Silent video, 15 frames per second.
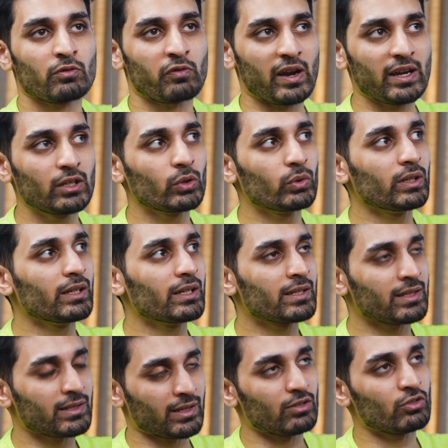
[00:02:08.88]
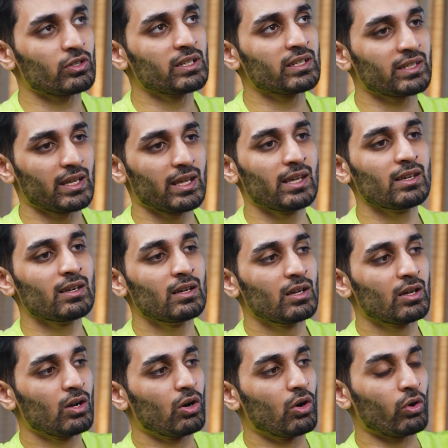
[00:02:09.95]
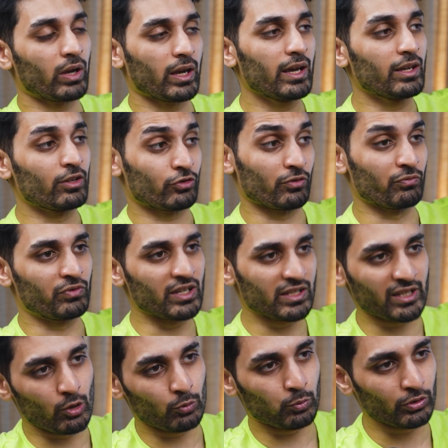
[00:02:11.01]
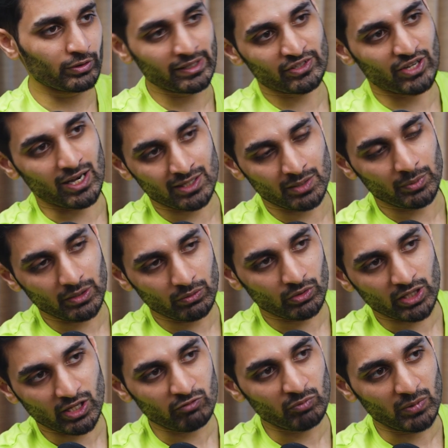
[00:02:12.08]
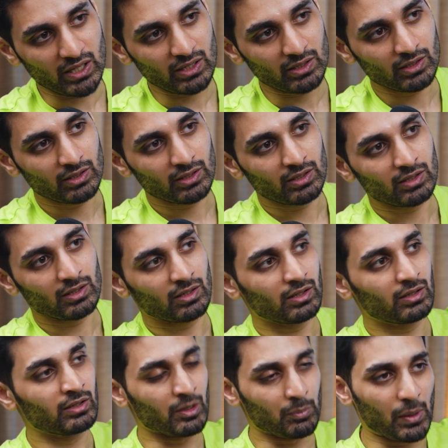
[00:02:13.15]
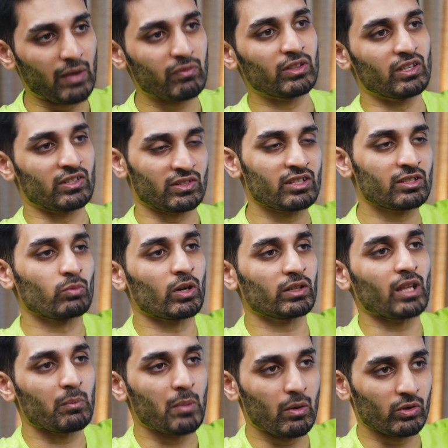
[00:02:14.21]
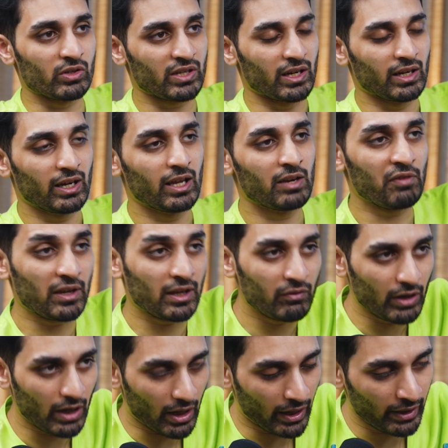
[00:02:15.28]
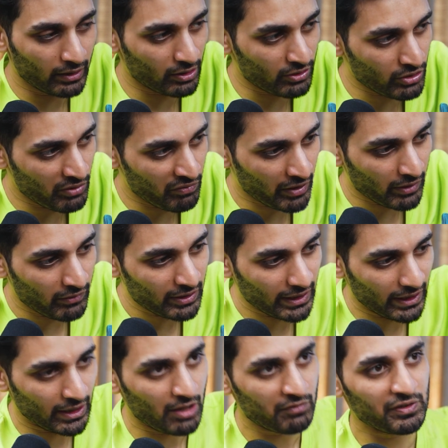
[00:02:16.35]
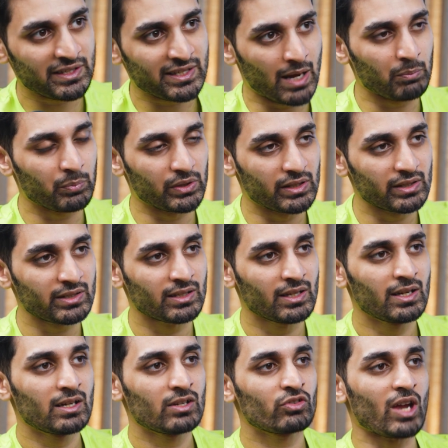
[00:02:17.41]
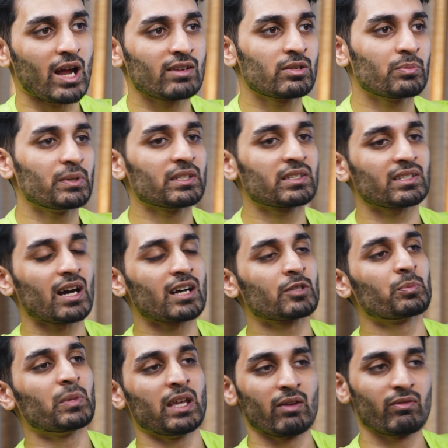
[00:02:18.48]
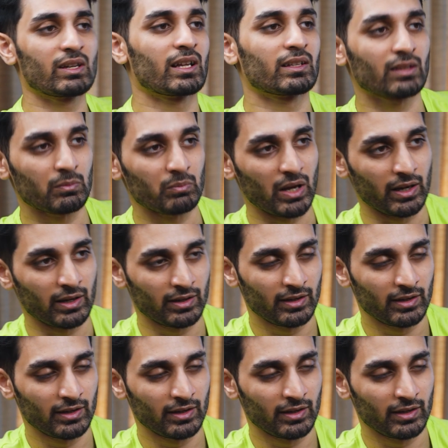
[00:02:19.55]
fine-tuning is essentially saying, okay, instead of this output that ChatGPT would give me, reply with this. This is what Tanmay would say. And if I give it, and it turns out if I give it enough examples, ChatGPT starts behaving like Tanmay.